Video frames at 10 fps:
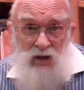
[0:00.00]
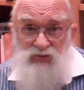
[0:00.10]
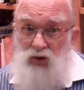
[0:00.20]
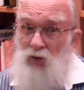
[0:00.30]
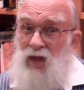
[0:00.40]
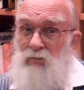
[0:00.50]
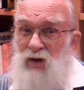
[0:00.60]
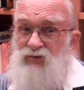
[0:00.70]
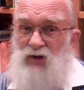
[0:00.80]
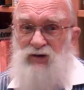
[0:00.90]
So they
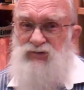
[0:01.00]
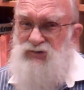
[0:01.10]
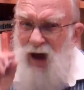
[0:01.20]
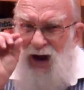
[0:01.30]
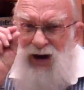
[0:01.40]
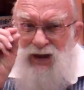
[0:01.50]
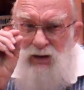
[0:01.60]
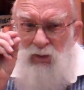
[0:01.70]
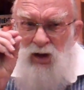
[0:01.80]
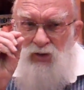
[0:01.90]
mix a tiny
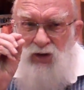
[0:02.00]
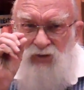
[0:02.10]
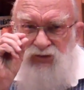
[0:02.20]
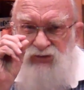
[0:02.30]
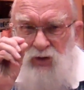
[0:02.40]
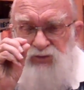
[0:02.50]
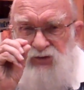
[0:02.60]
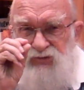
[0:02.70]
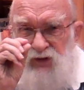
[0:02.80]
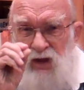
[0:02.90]
amount of the
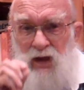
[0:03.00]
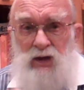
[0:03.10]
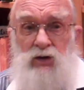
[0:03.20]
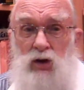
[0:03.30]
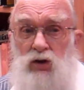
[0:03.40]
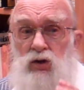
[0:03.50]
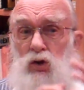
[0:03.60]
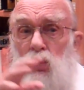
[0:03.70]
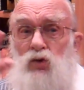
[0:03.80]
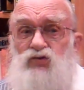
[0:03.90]
substance into
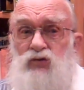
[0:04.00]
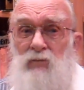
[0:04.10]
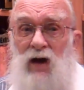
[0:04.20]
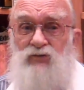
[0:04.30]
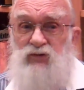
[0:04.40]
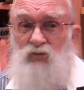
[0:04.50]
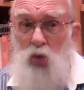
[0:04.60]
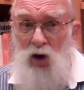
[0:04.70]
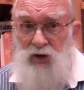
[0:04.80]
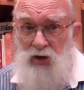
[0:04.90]
huge amounts of
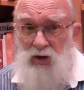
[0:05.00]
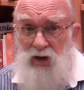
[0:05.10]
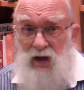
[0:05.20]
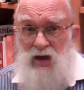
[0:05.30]
water,